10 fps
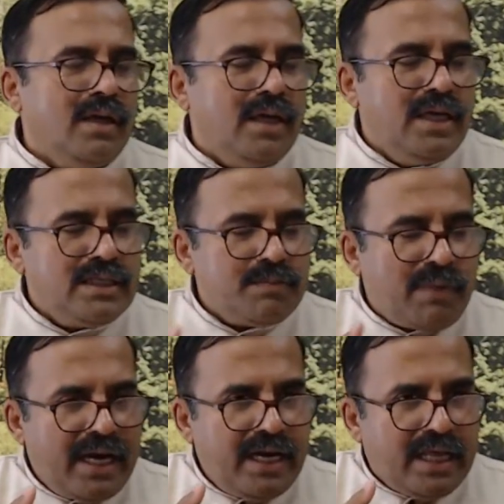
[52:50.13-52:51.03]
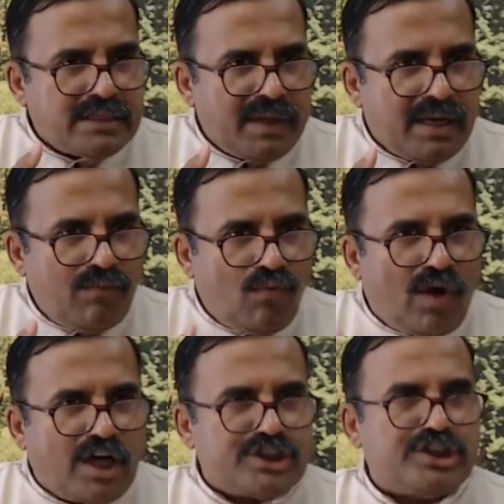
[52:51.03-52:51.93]
His mind has become
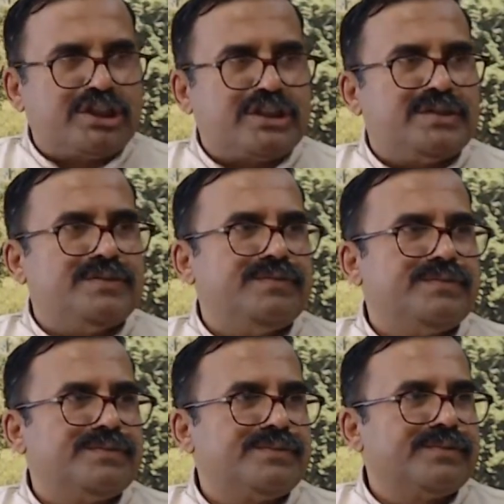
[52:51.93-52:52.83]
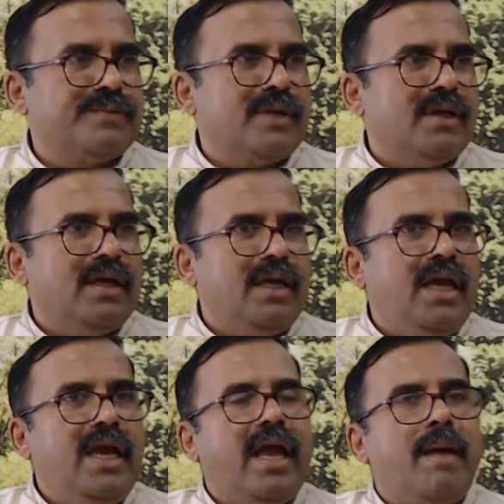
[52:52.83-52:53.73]
vast.
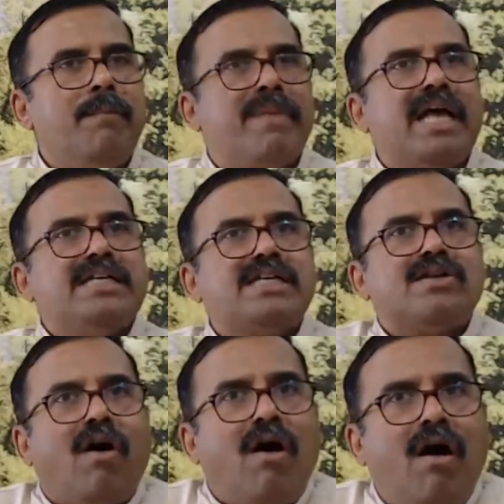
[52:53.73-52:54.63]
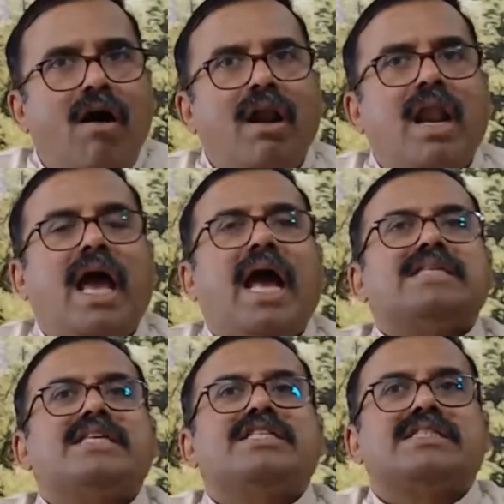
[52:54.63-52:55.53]
He embraces all
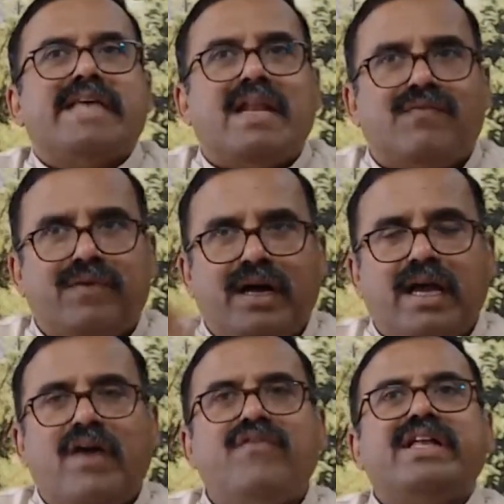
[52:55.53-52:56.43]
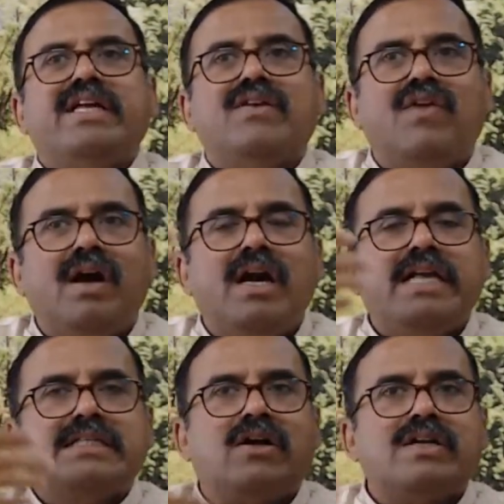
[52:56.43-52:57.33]
as his self. Everything in the world
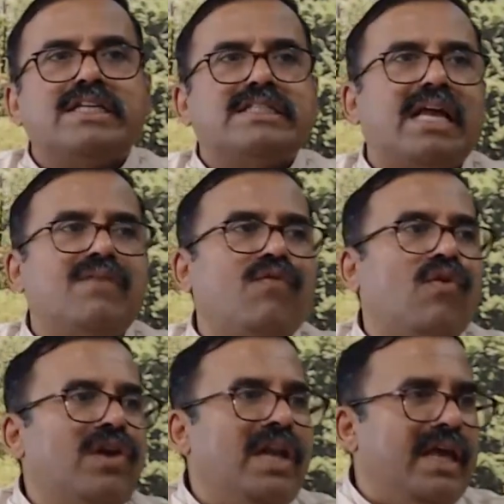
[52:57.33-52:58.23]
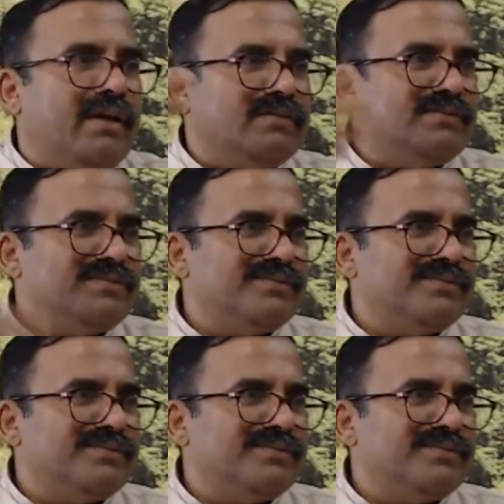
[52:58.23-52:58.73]
is not the self only,